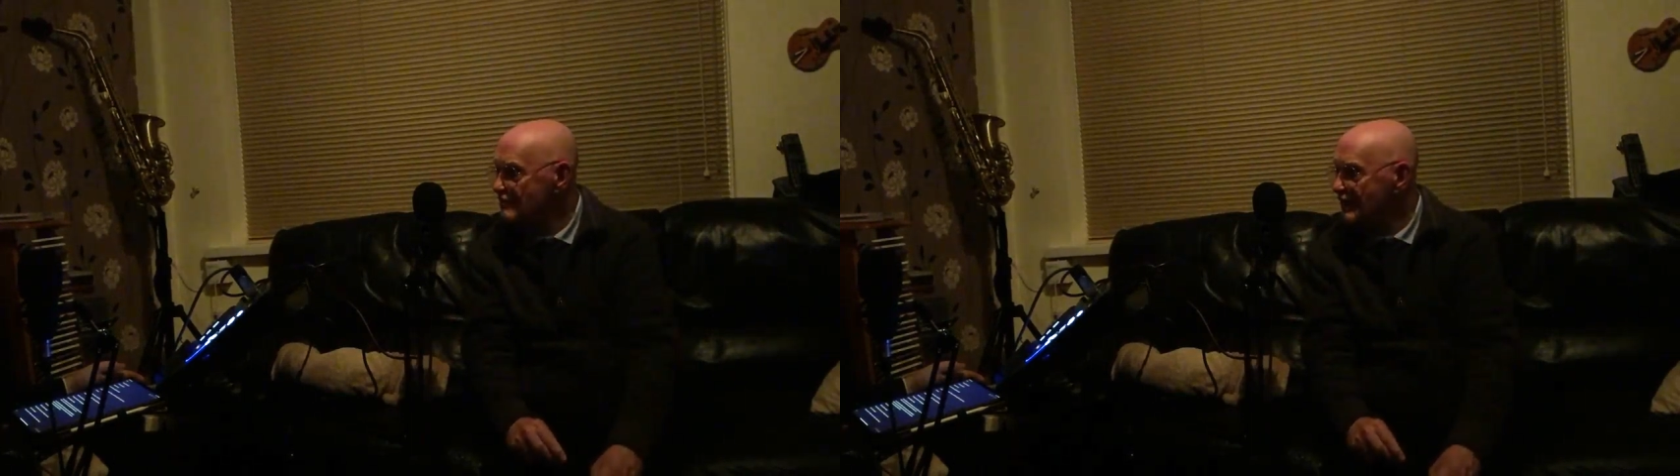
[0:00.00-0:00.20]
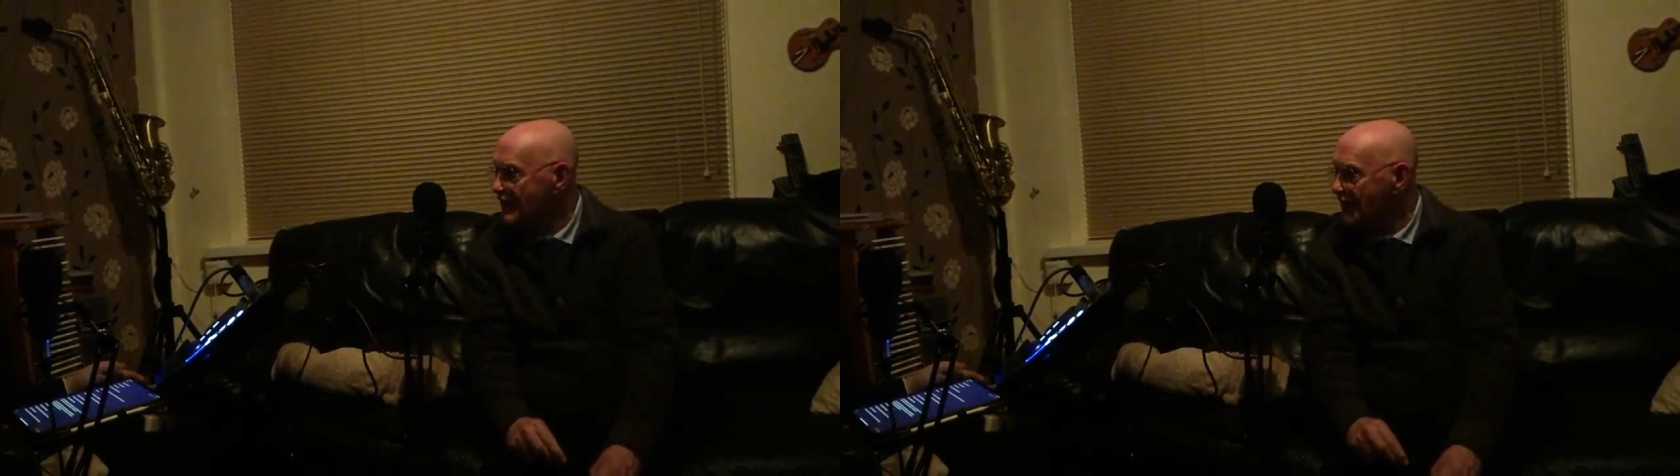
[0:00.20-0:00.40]

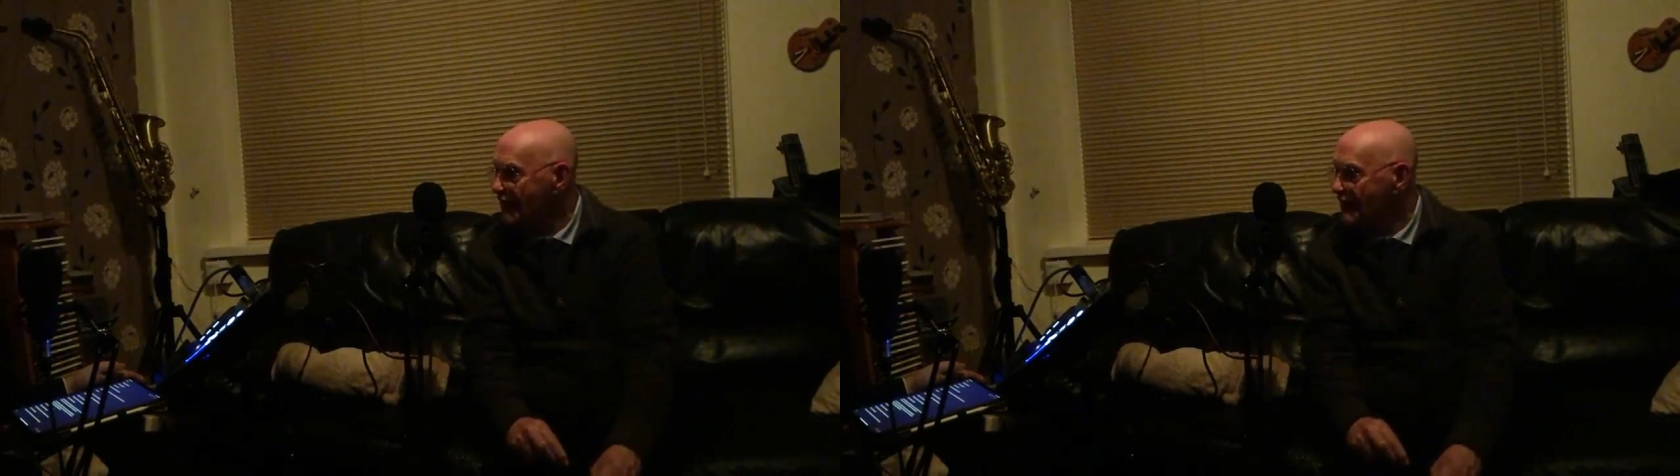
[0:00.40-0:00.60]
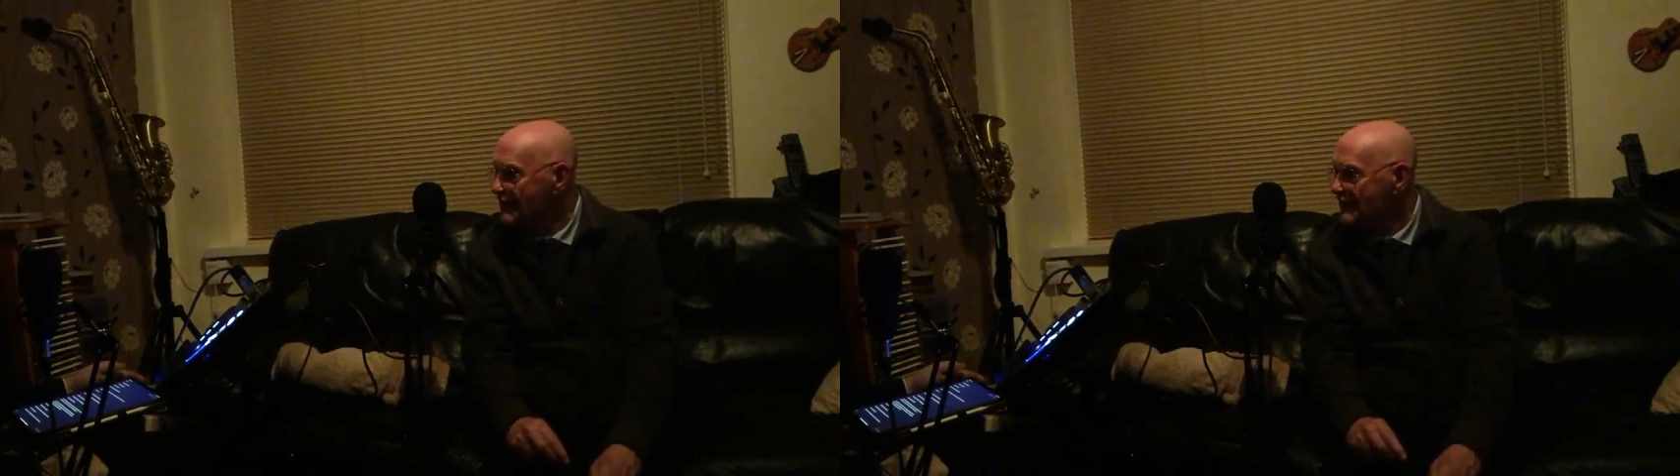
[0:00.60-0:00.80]
gear.
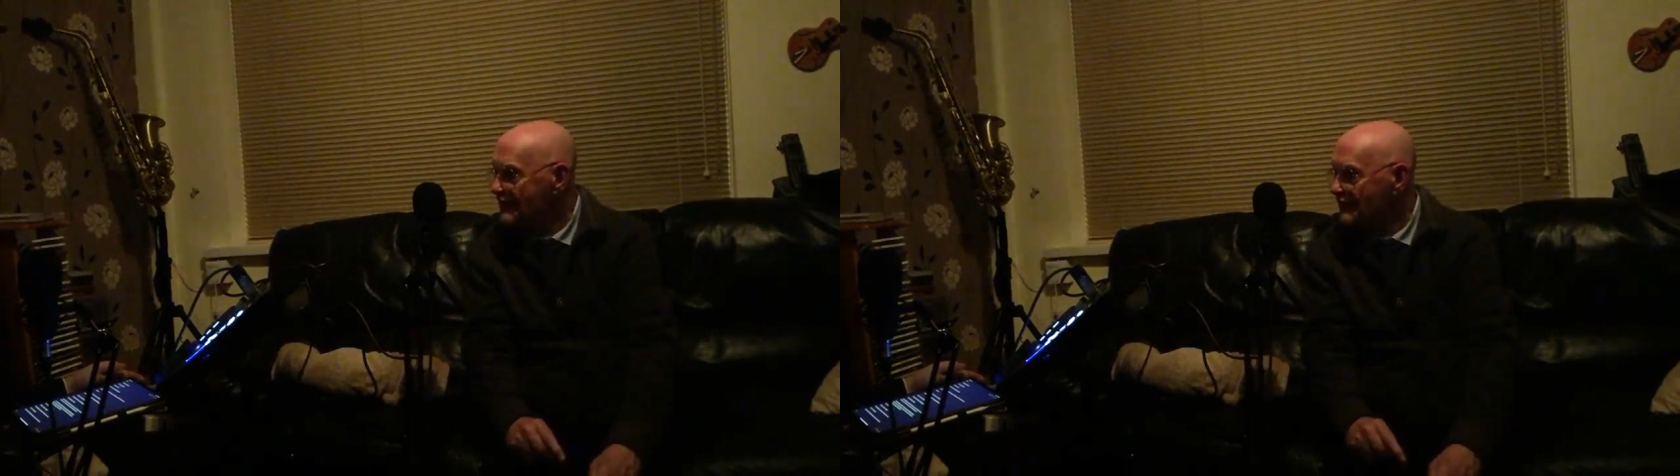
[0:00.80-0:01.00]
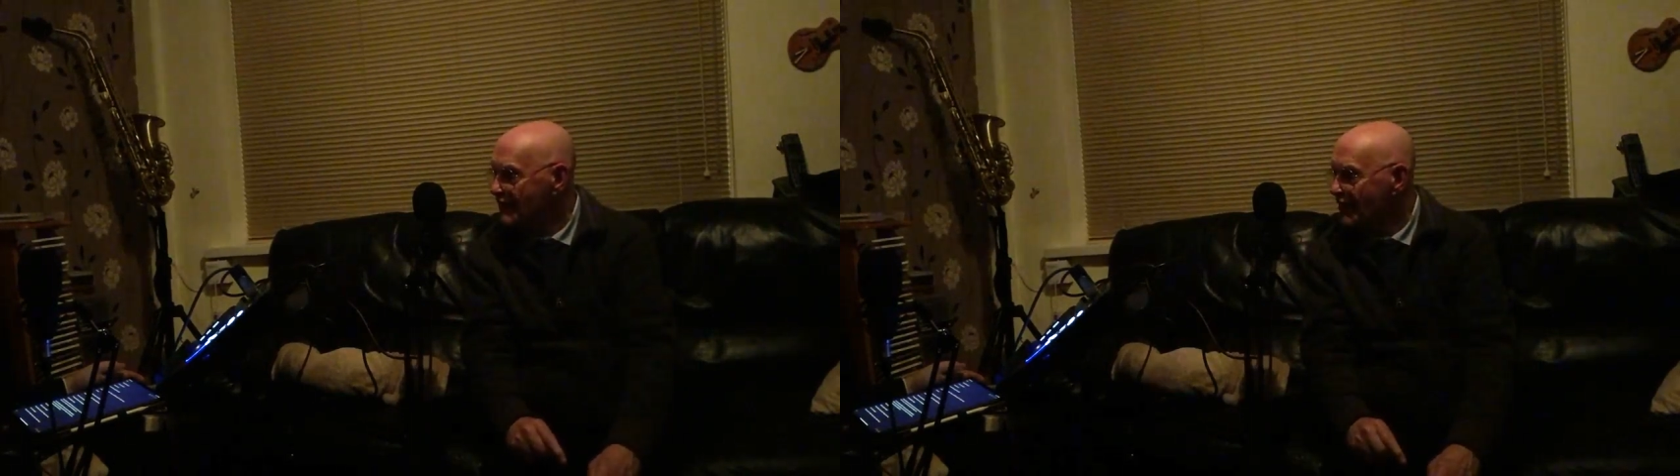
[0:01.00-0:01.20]

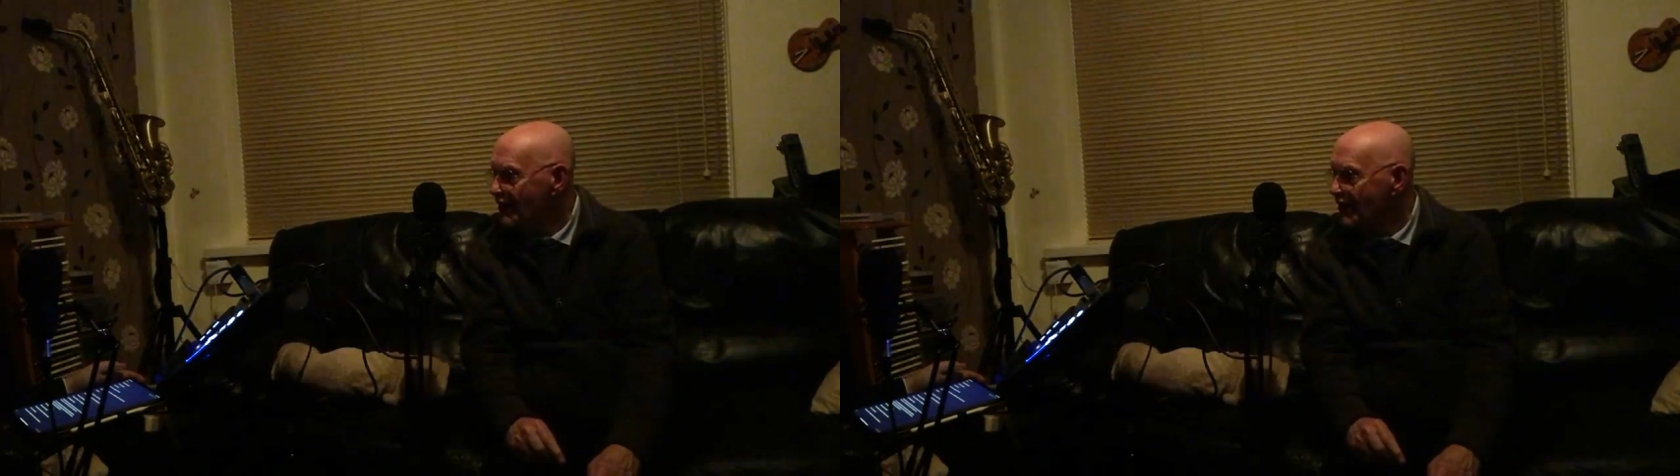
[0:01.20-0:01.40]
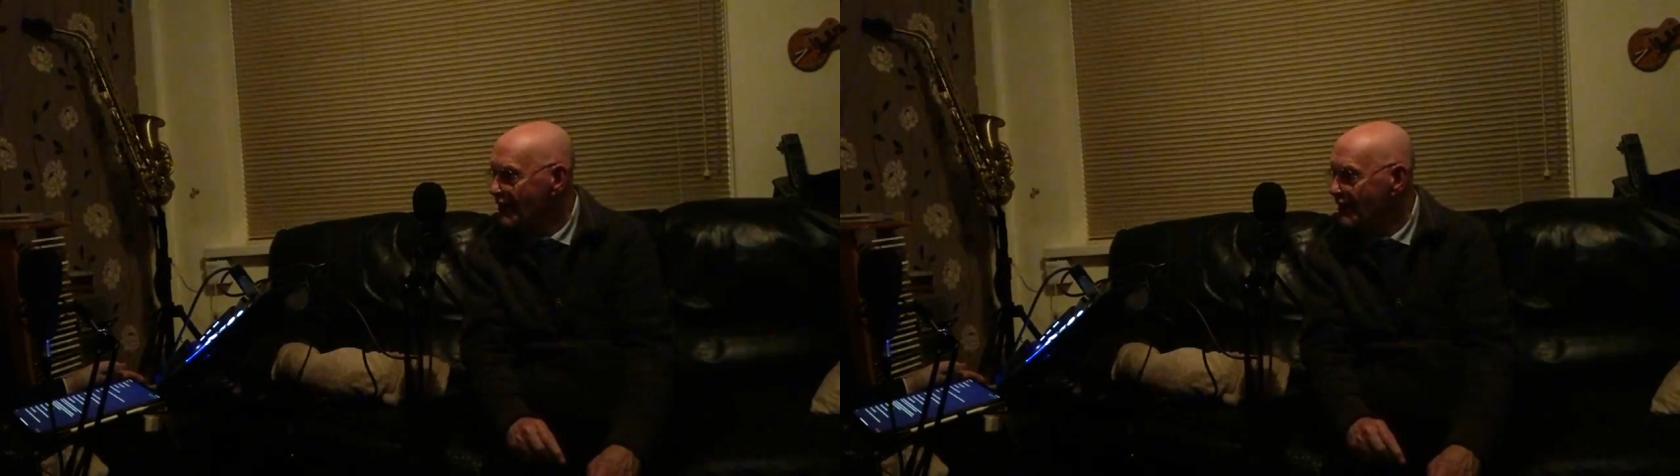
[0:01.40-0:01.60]

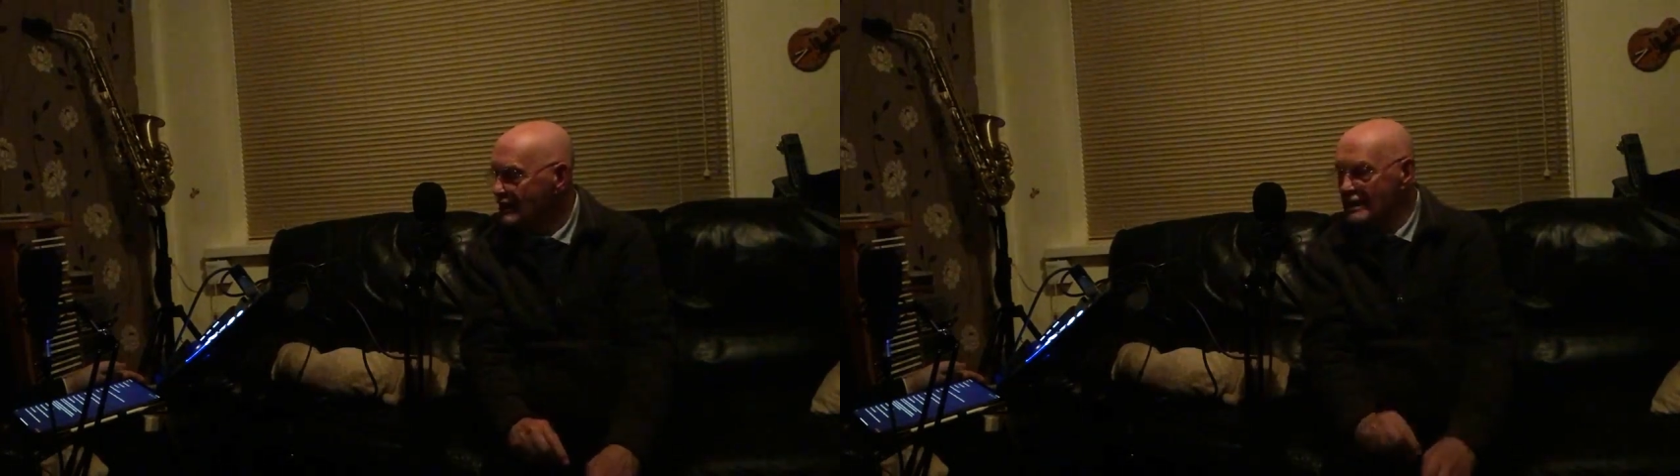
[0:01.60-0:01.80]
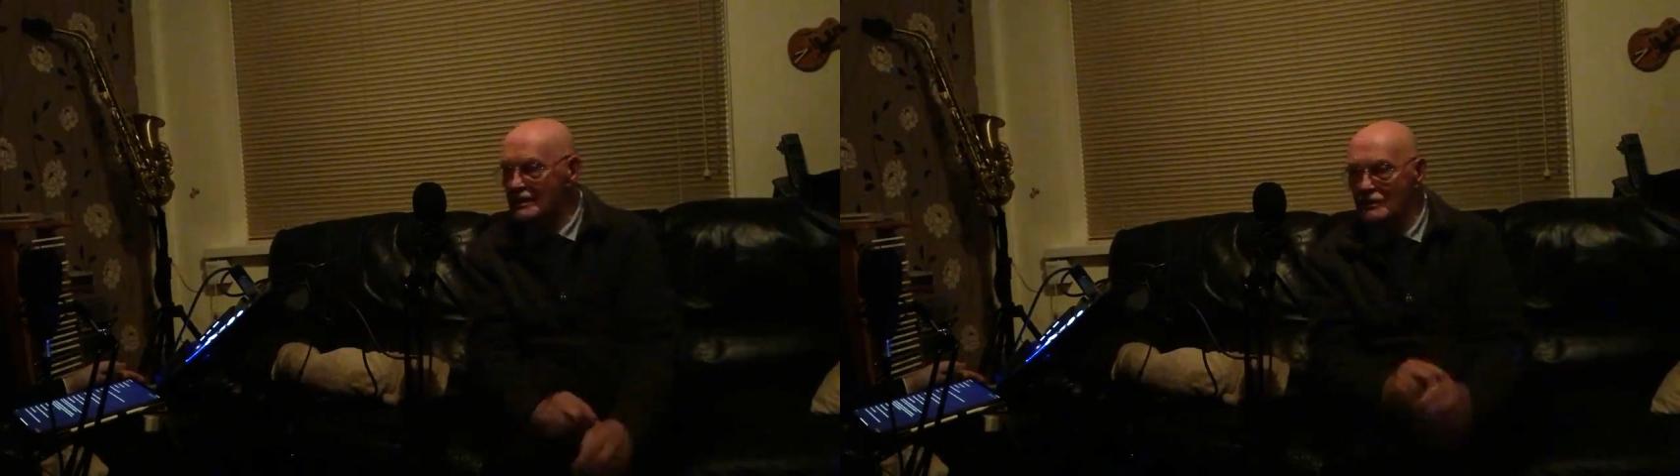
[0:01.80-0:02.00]

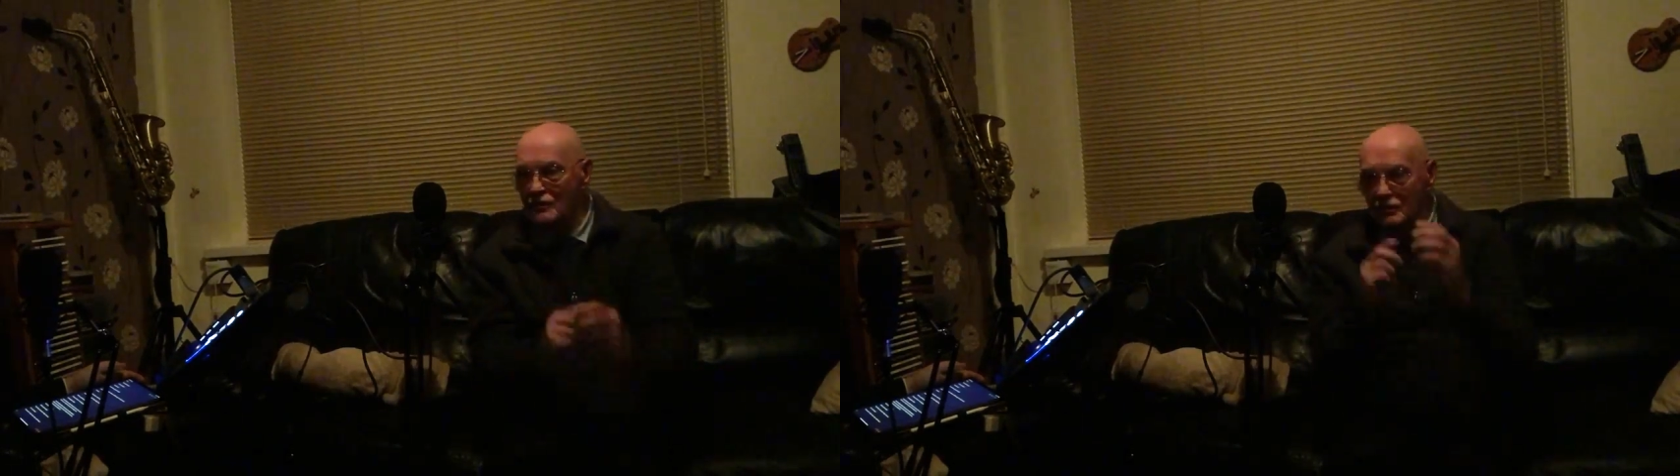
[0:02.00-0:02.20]
And I